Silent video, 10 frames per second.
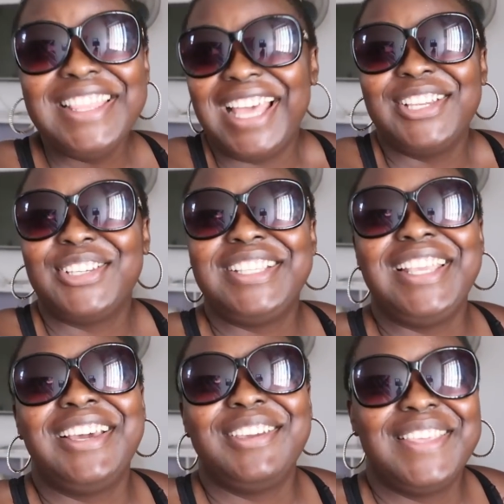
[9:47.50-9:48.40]
that's
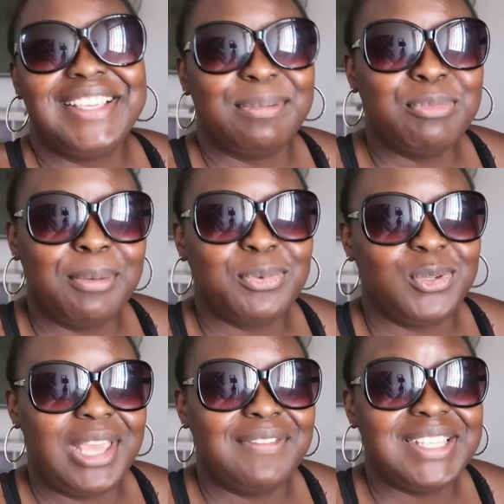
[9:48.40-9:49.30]
just it i think sometimes
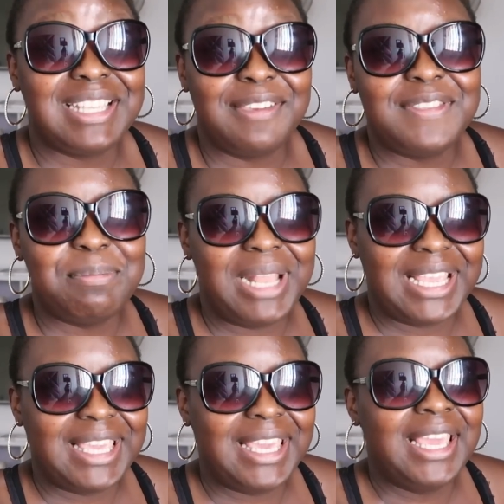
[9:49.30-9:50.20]
when you have a safety
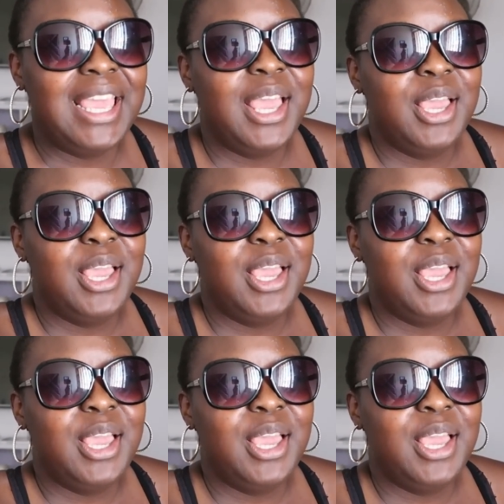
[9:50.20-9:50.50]
blanket